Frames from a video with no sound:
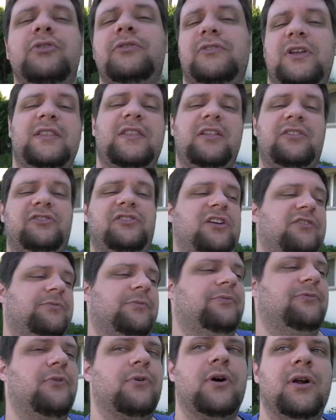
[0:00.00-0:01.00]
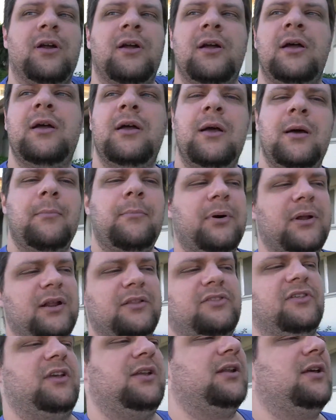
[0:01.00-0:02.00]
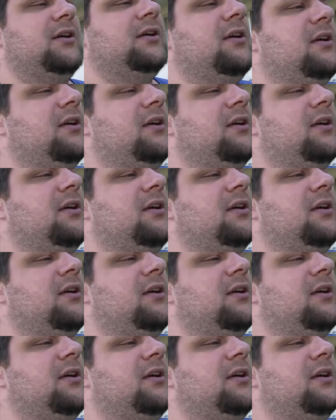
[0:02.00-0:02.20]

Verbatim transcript: have done that stuff before, but I did.